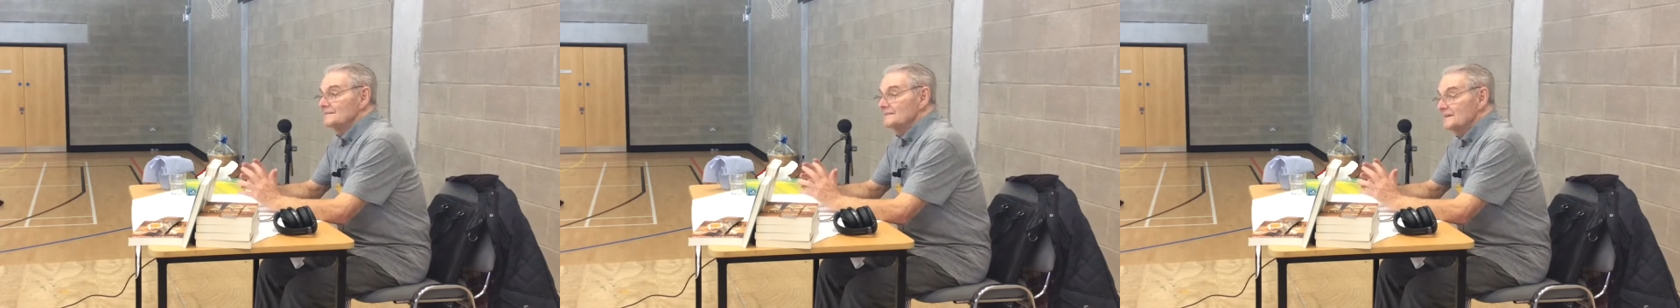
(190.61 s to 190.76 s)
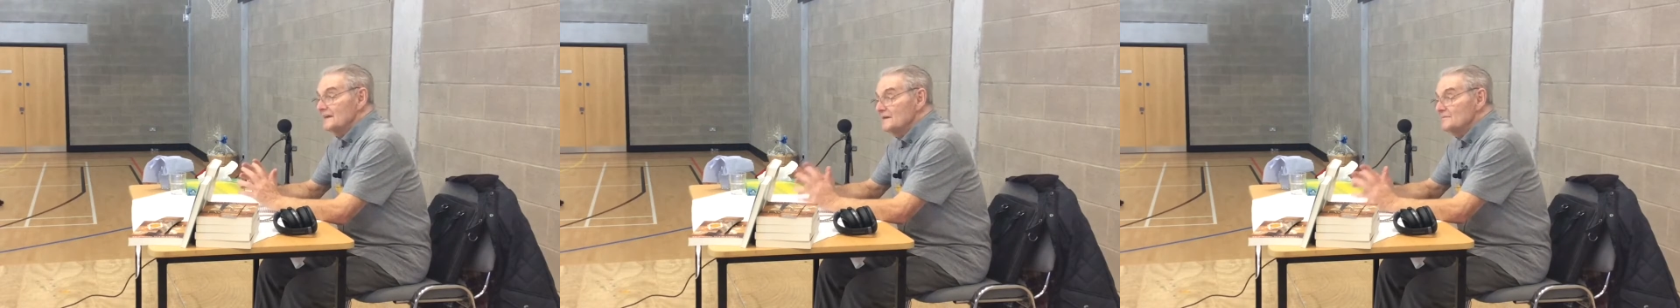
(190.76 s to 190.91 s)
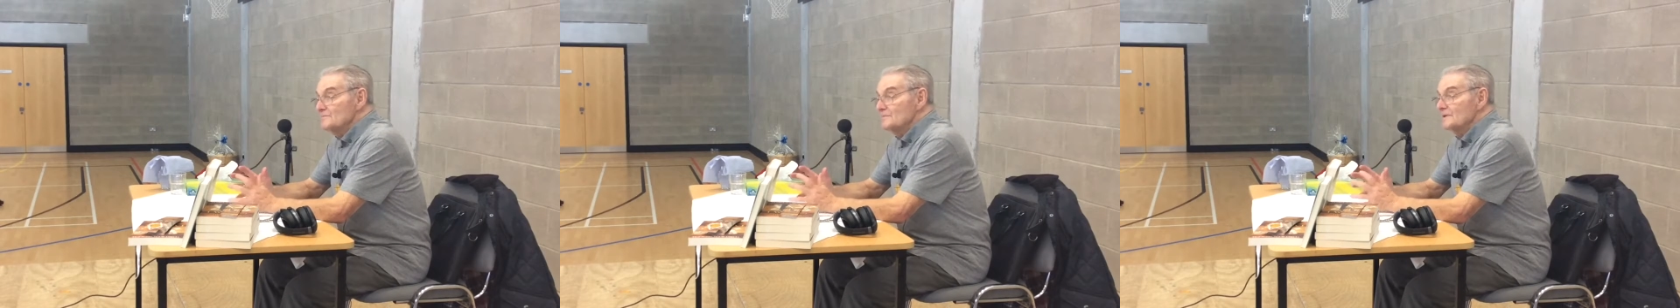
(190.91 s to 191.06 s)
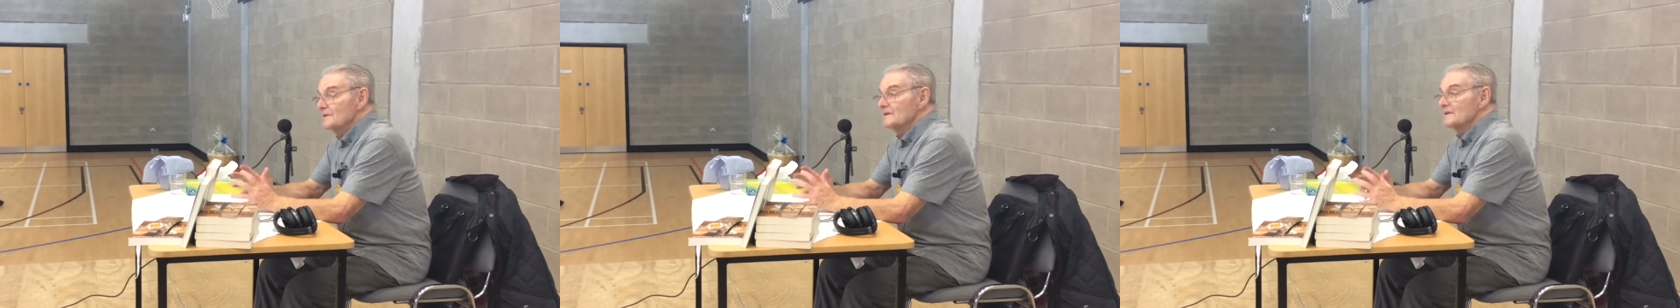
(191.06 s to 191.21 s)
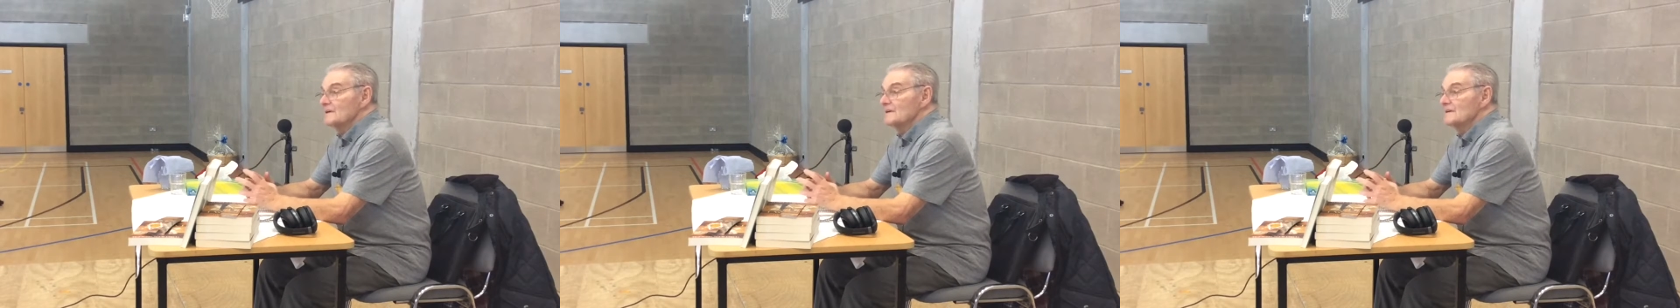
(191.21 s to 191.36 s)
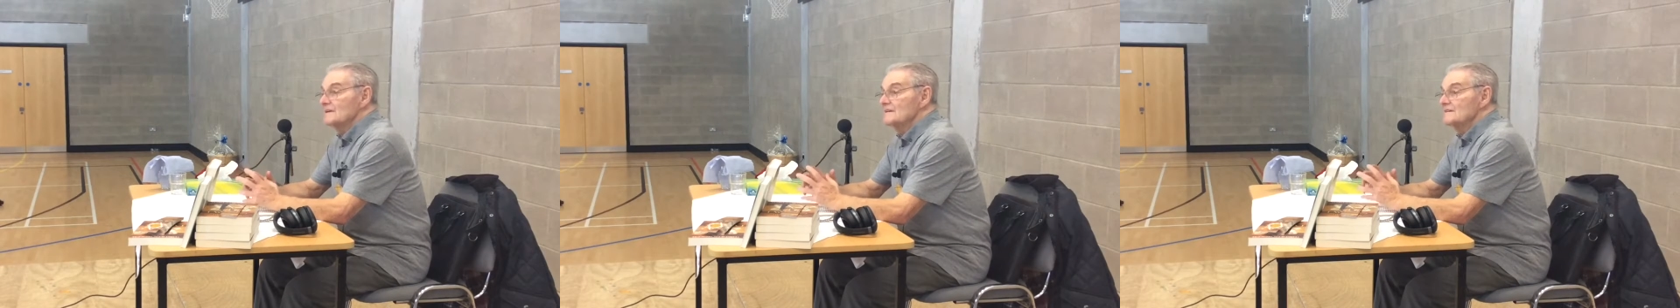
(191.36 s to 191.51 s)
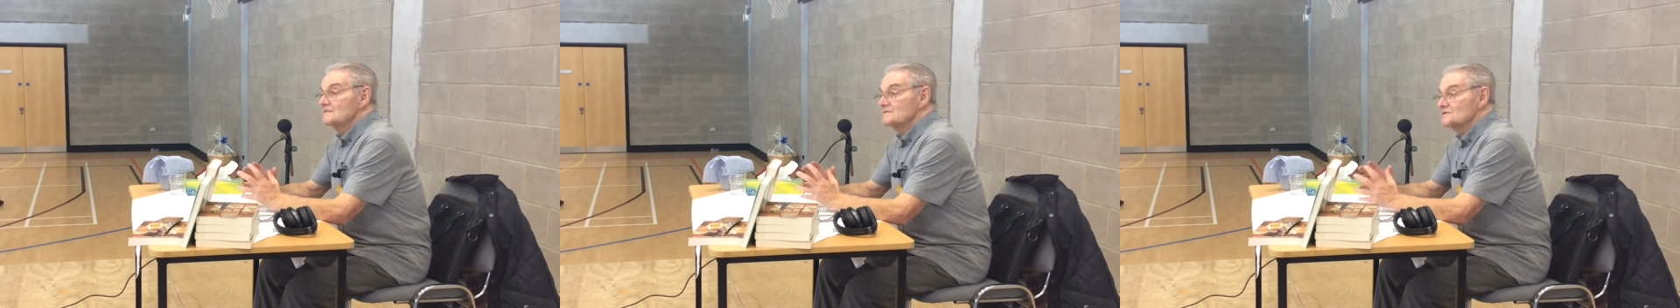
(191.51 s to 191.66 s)

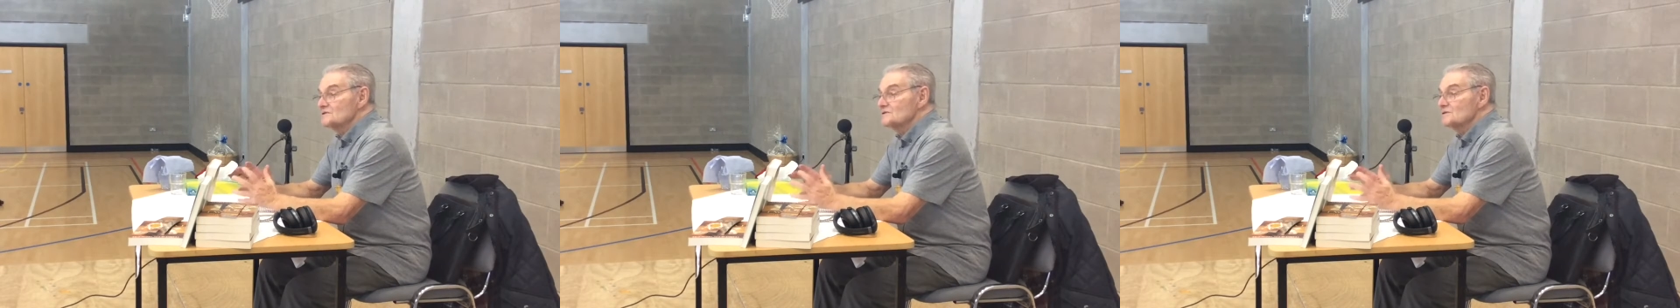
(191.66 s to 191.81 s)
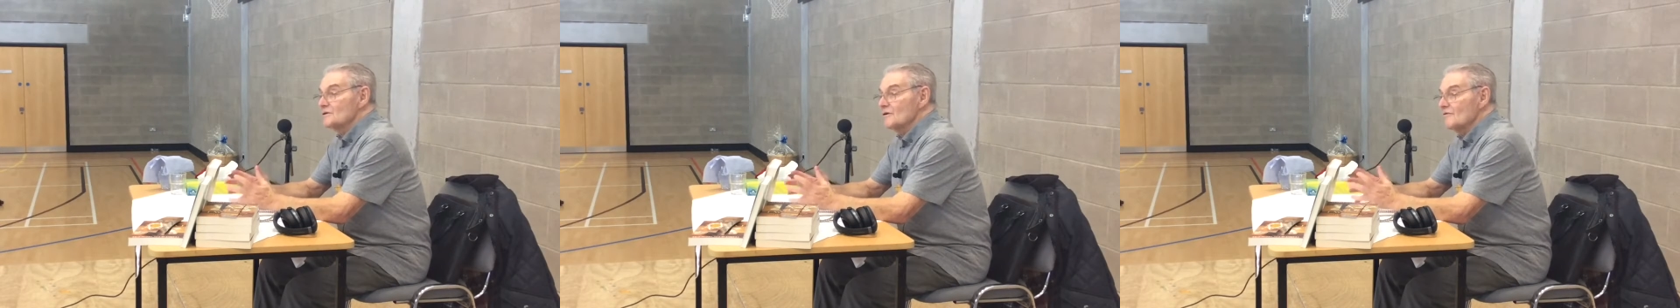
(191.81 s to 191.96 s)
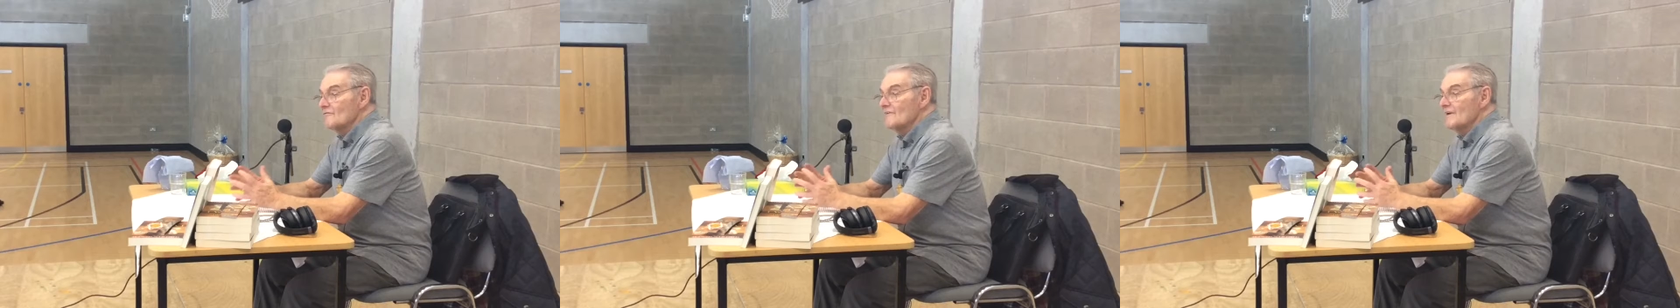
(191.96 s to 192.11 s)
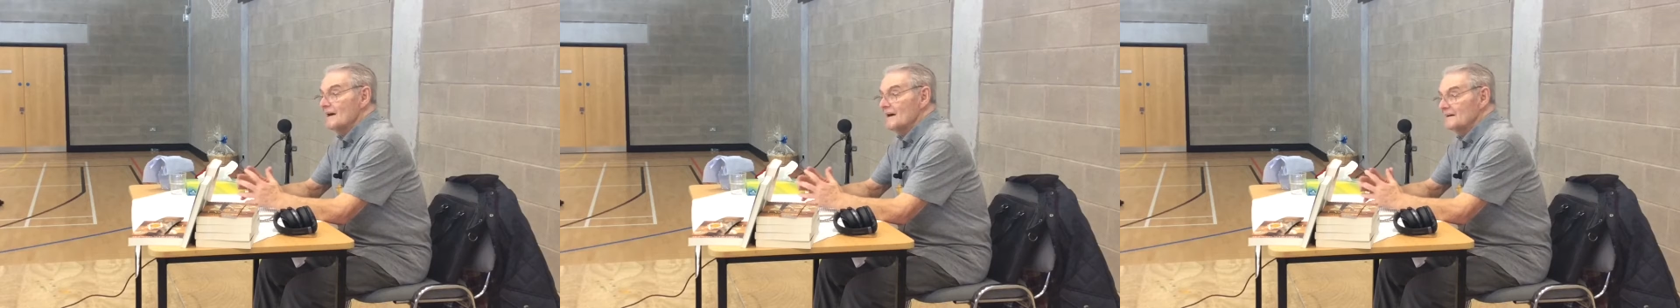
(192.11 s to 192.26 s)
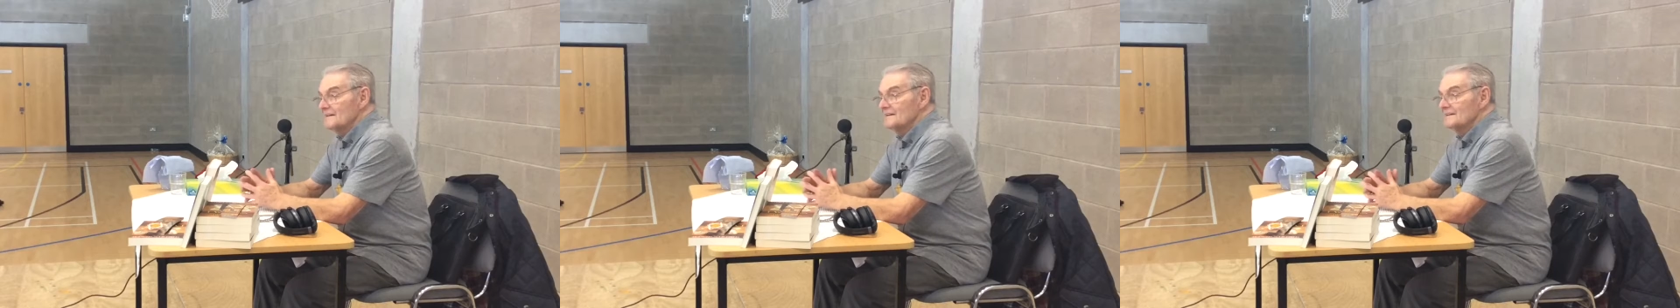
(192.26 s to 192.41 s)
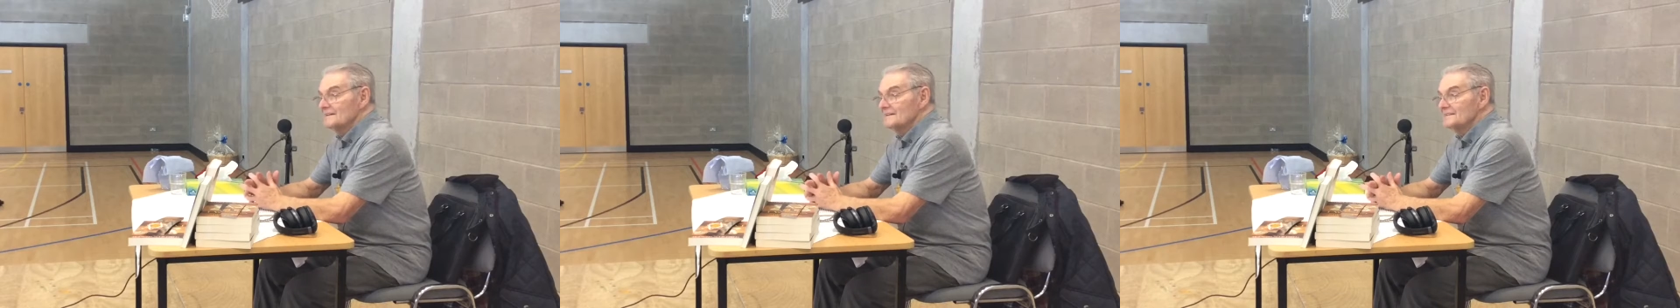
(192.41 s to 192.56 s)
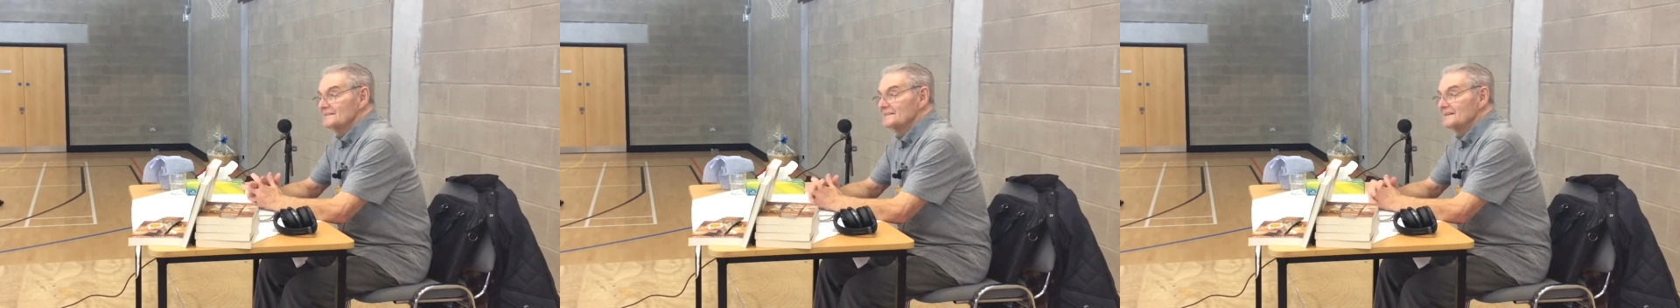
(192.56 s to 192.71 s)
typical
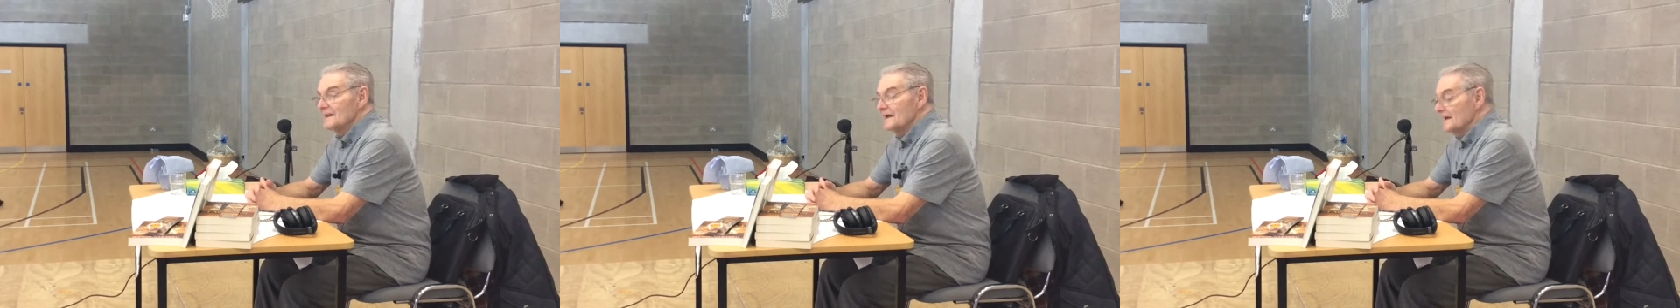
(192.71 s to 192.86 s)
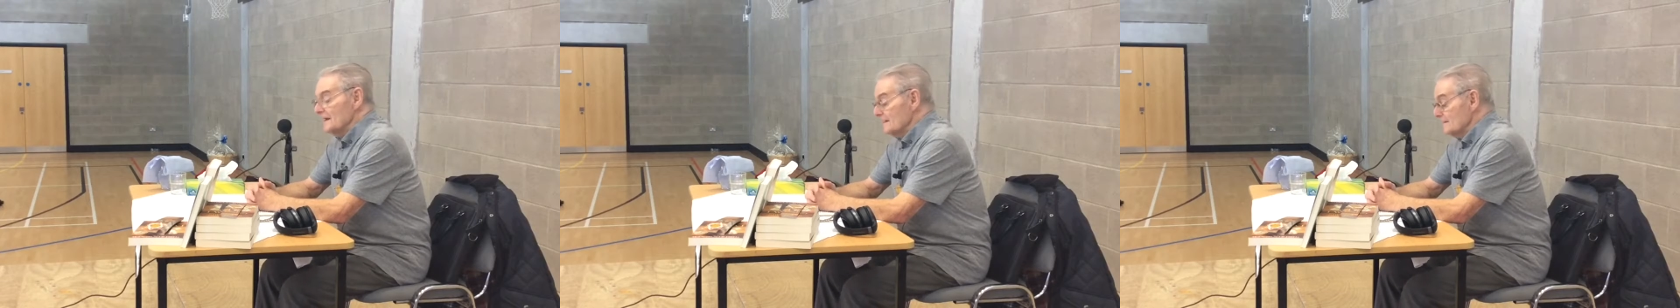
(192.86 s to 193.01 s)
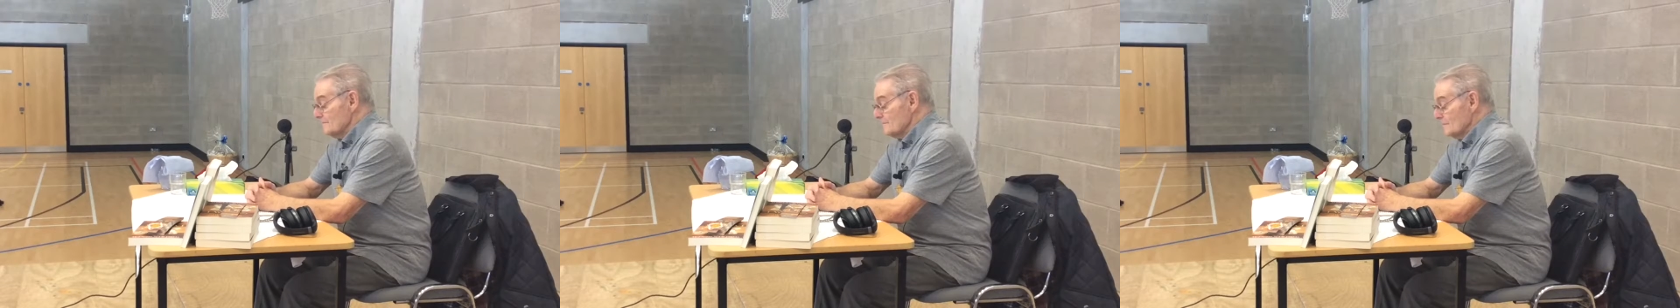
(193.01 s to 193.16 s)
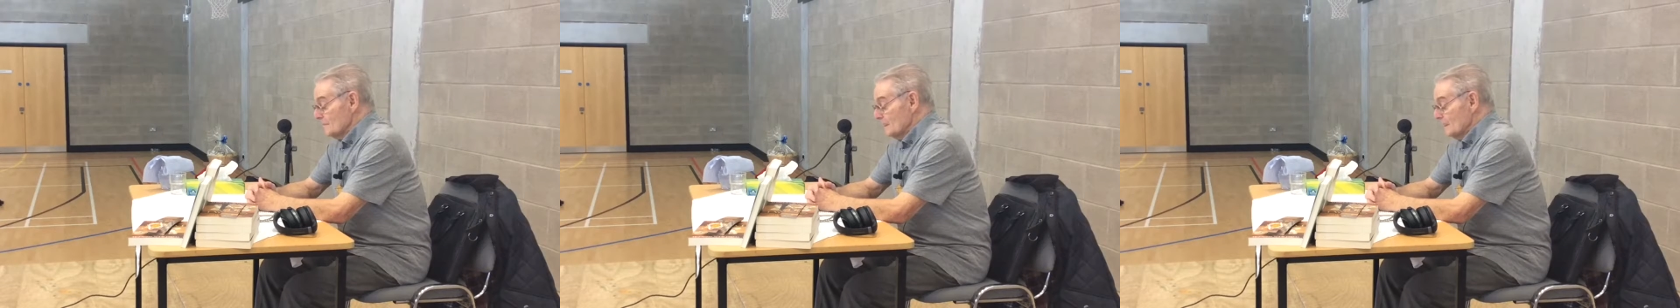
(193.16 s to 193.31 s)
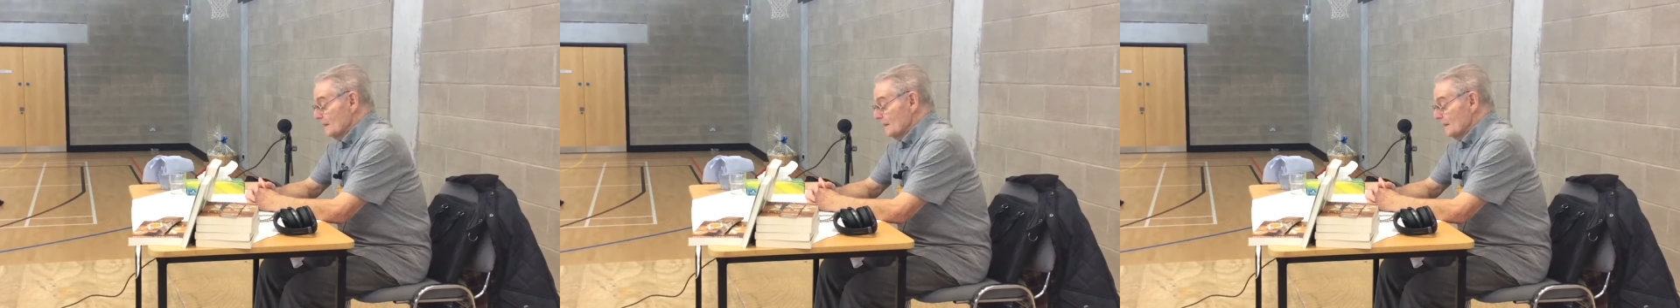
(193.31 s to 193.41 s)
Slovak name?"